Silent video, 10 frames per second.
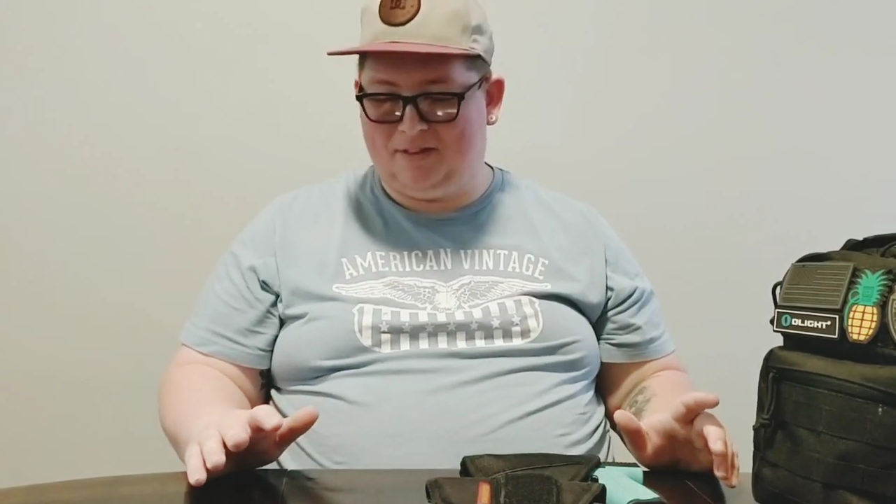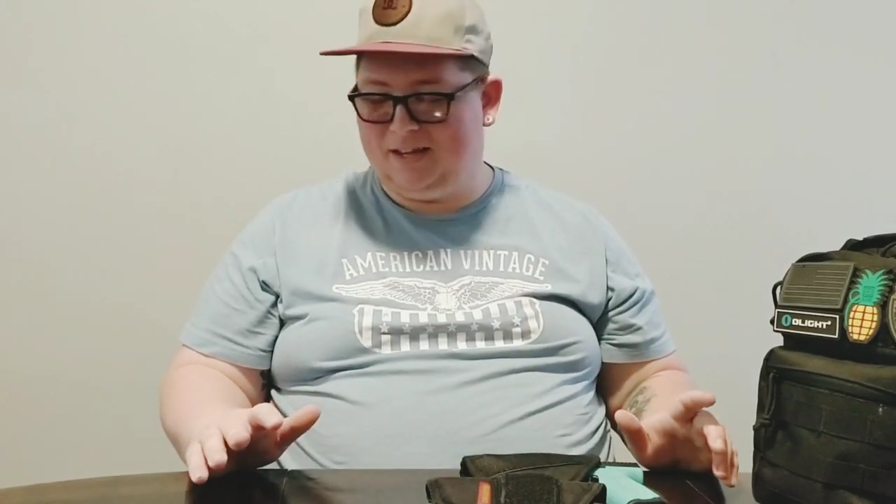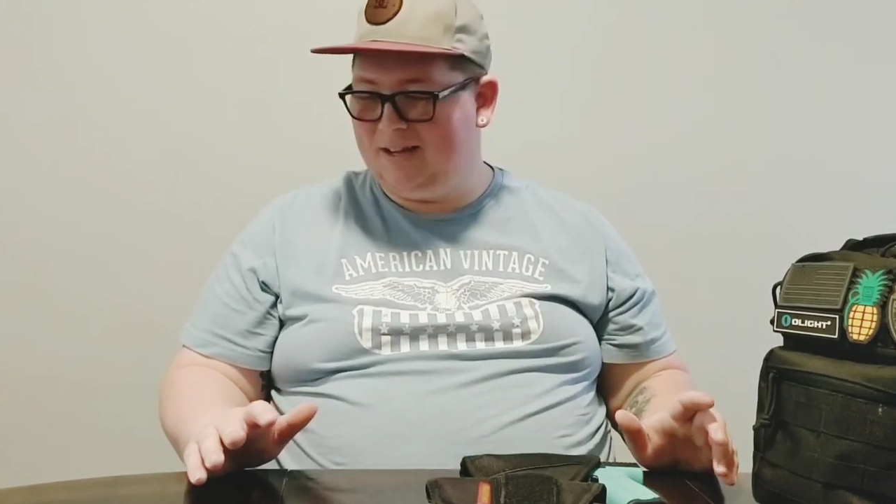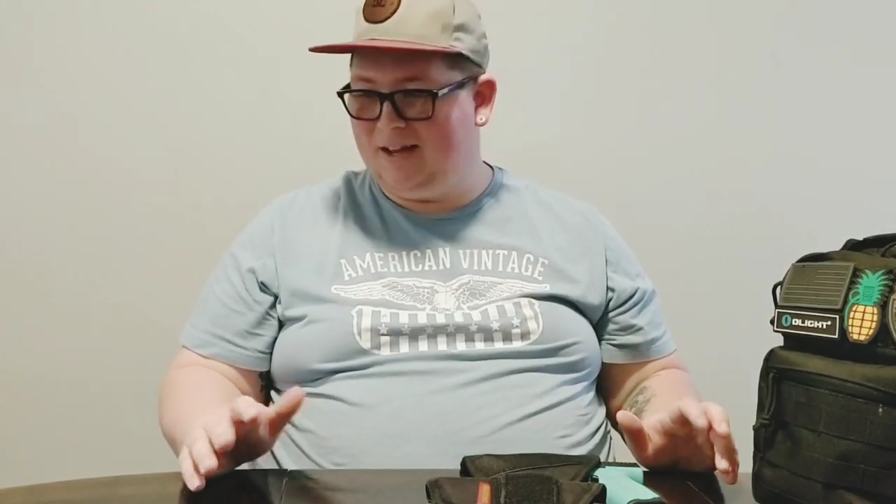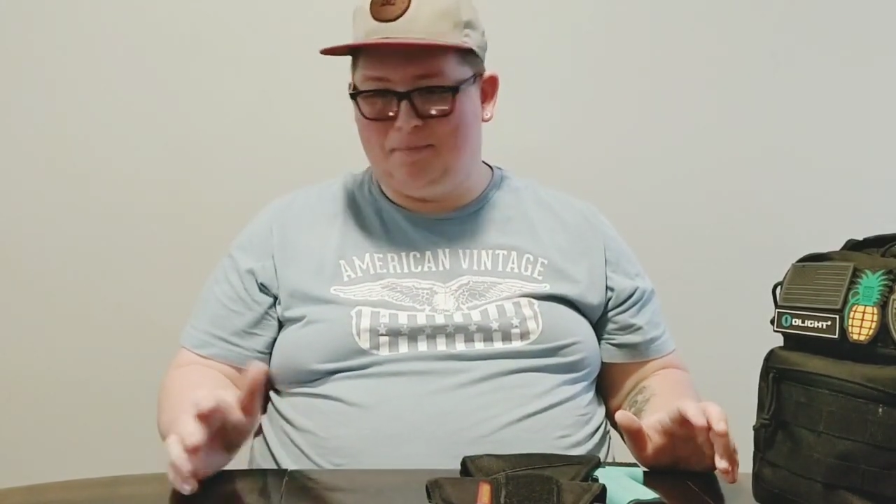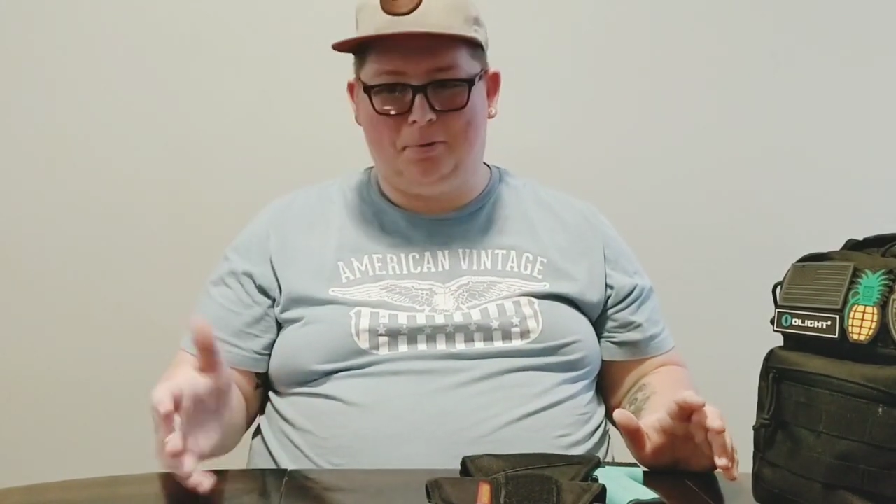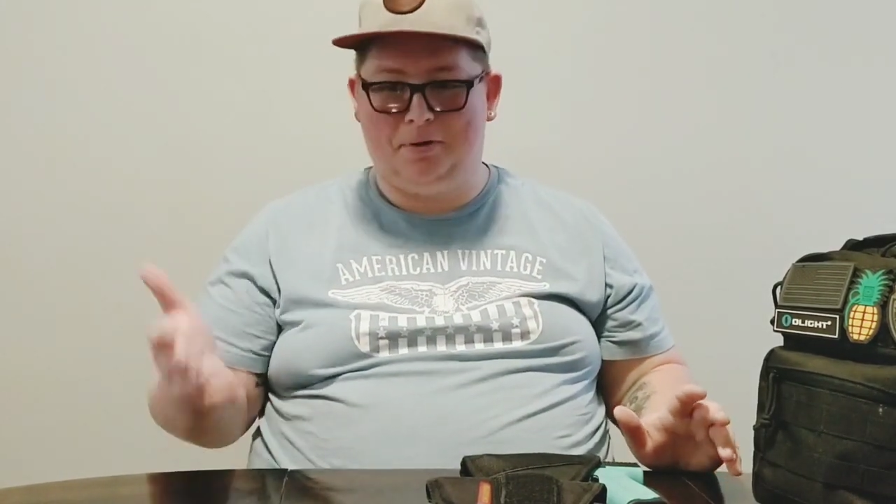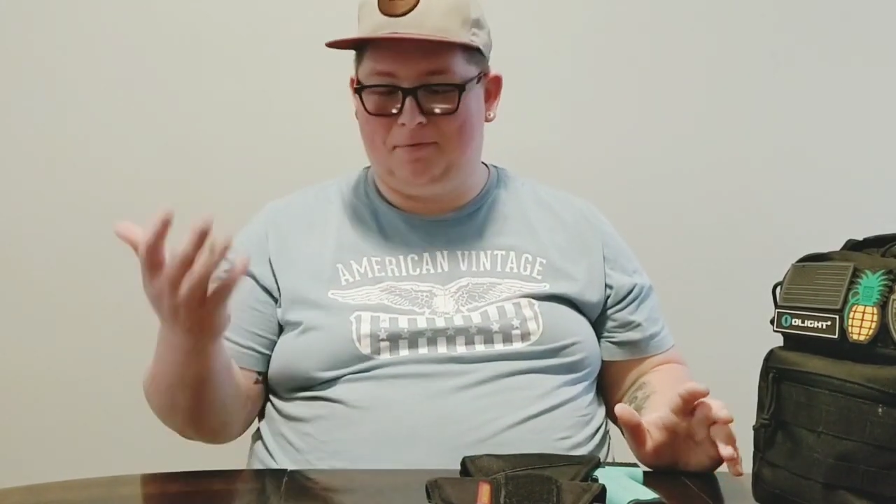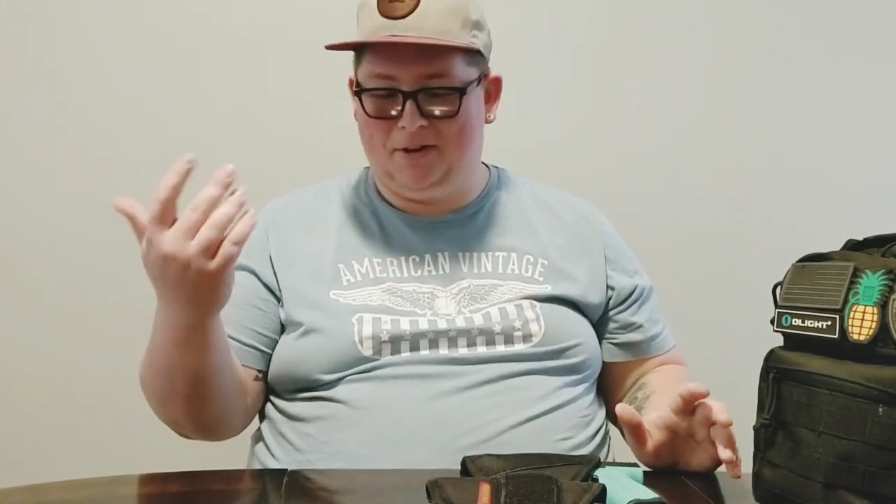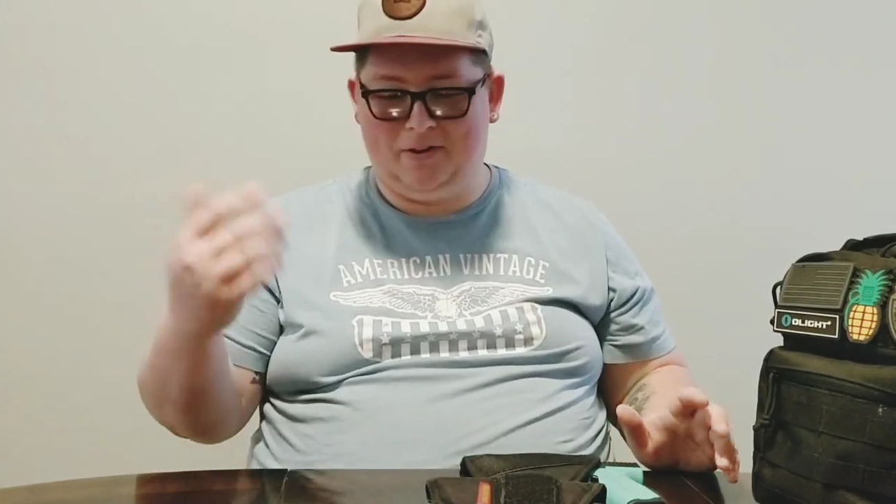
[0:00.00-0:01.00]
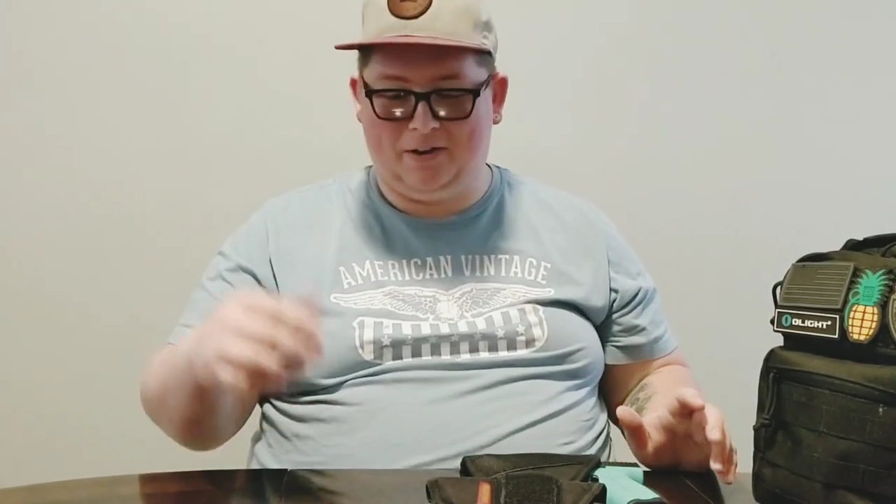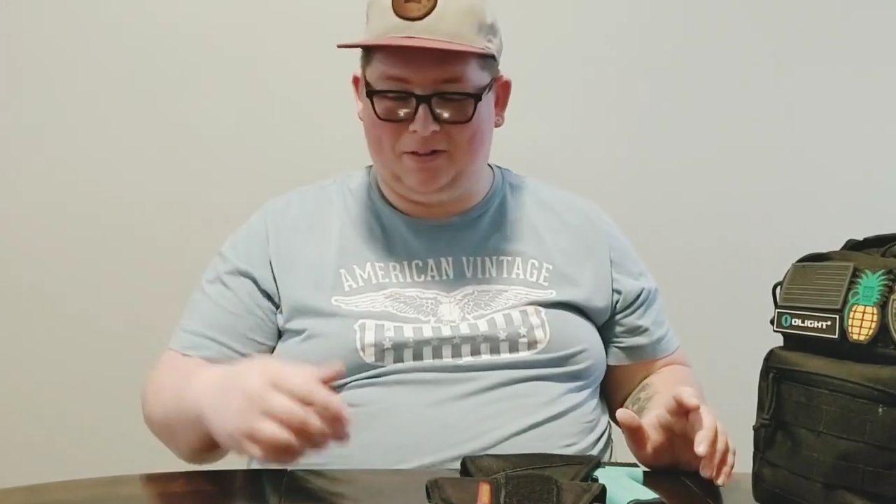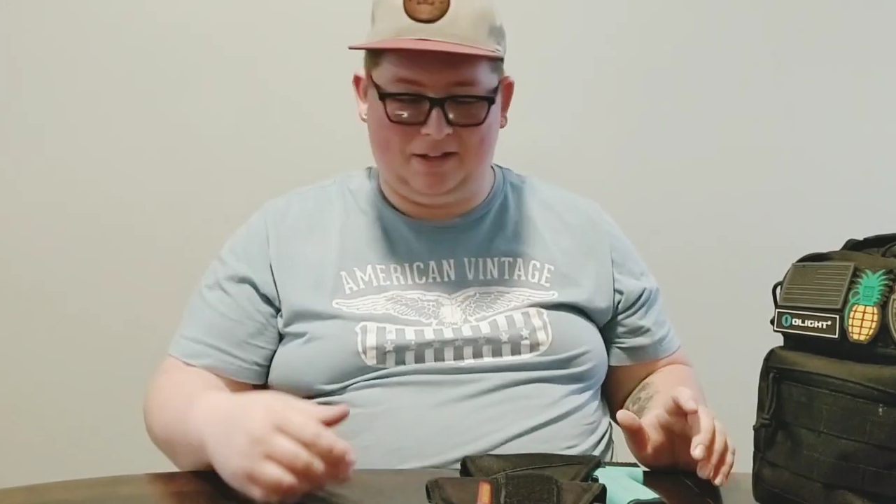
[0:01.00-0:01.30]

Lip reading: like I put a video out on